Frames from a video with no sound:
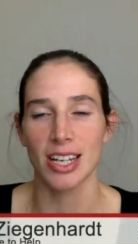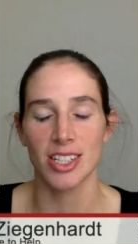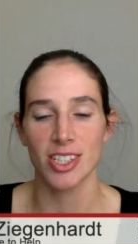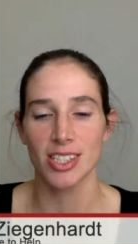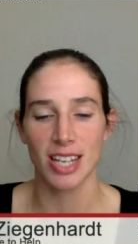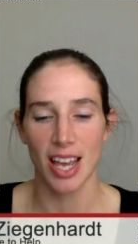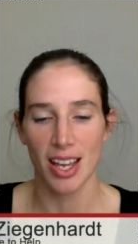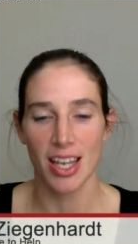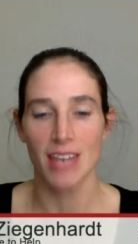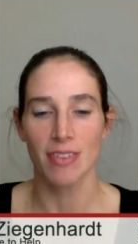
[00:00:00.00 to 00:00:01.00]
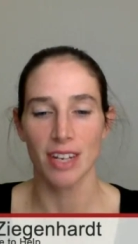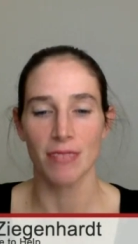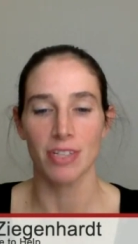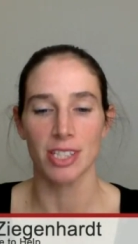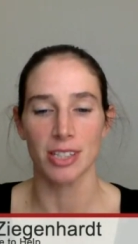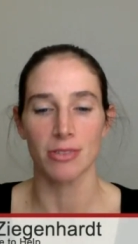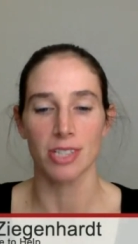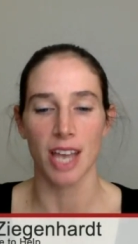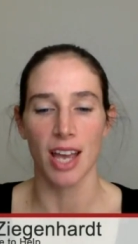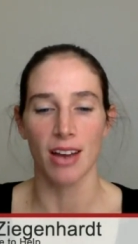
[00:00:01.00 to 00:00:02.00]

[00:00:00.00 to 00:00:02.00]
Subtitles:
just even every single day.